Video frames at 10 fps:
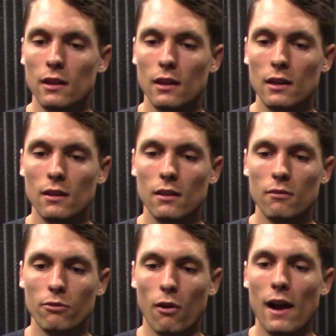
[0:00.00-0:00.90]
in
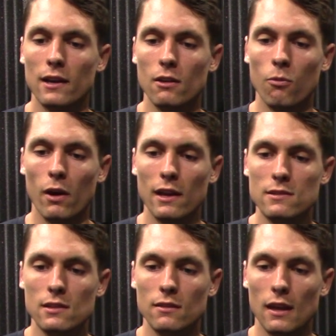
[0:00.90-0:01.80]
a variety of
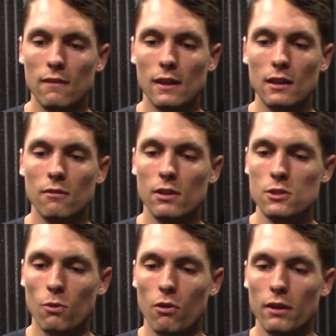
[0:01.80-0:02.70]
ways in the
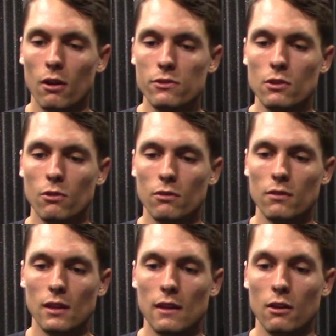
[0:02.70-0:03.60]
individual and also
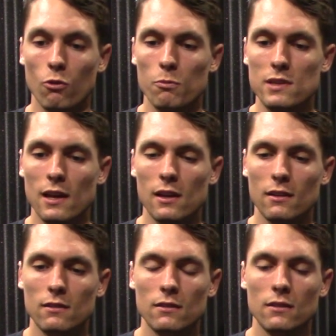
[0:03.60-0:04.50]
in a group setting?